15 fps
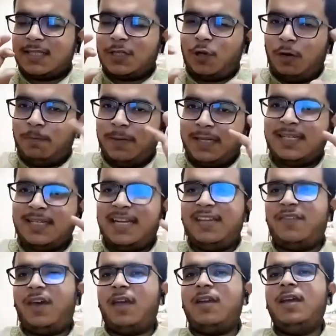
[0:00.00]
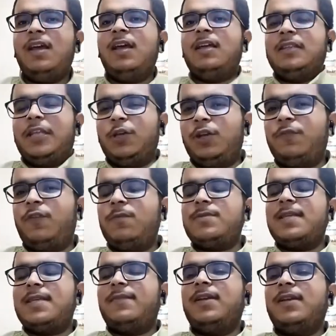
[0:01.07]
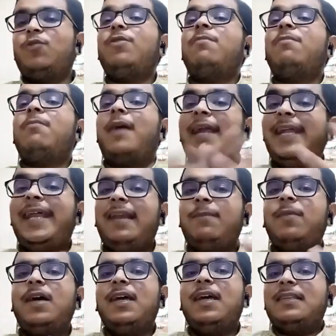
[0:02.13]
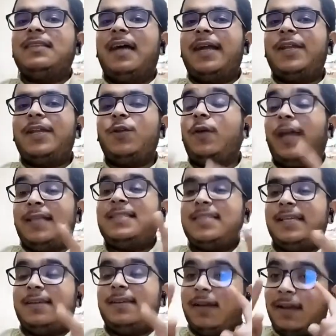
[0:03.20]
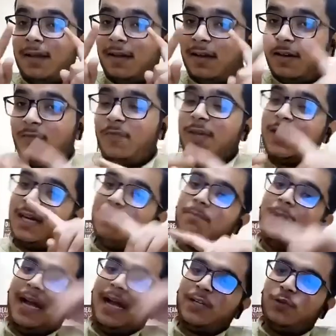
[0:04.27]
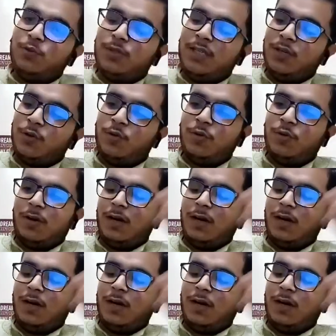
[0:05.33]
the complexity where the Uniform Civil Code might help. That, again, see, we come back to the